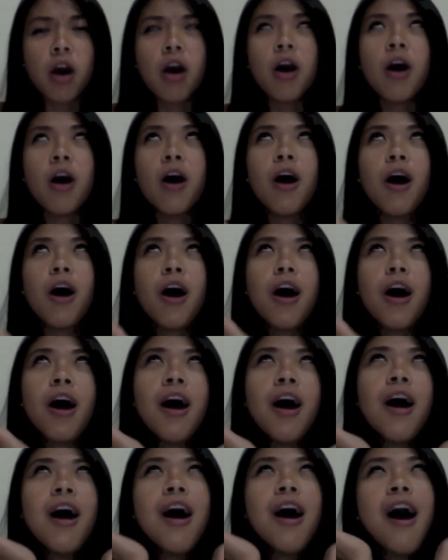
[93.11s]

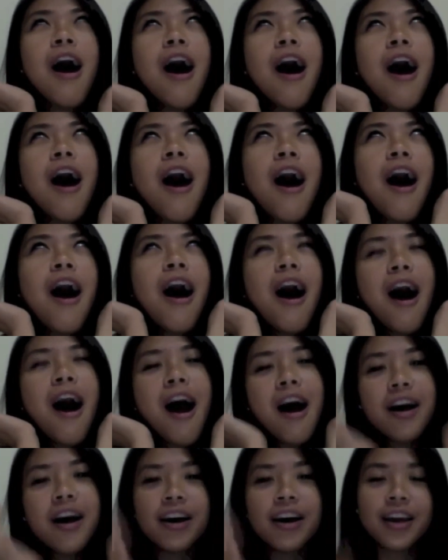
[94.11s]

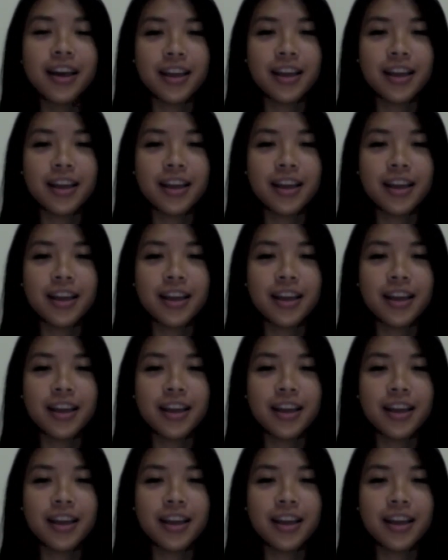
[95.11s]
Ah.